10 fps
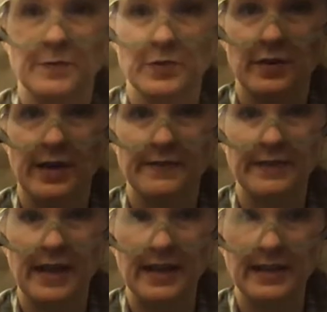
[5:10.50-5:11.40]
So after
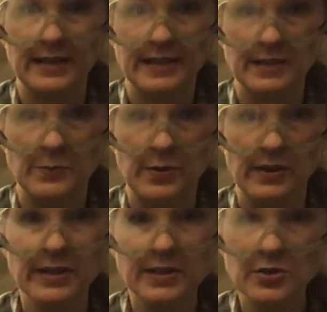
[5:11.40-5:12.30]
that, it says pour
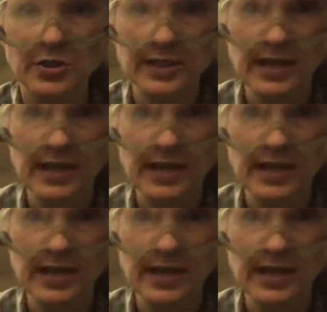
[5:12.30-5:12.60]
this solution